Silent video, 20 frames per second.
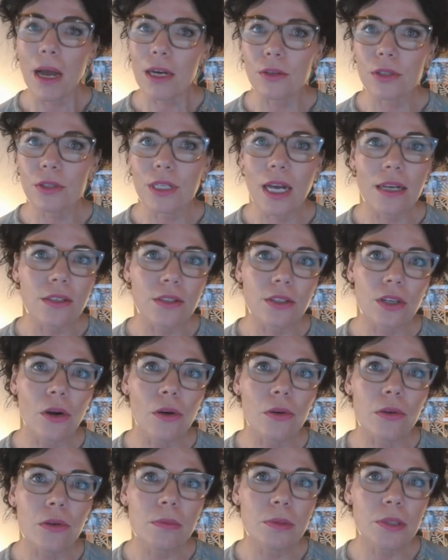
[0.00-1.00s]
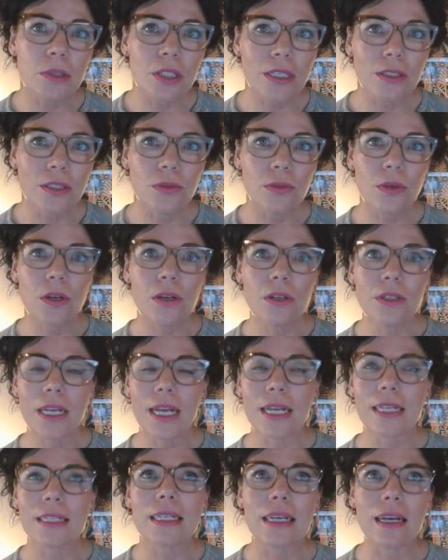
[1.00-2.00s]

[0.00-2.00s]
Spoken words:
micronized oral progesterone,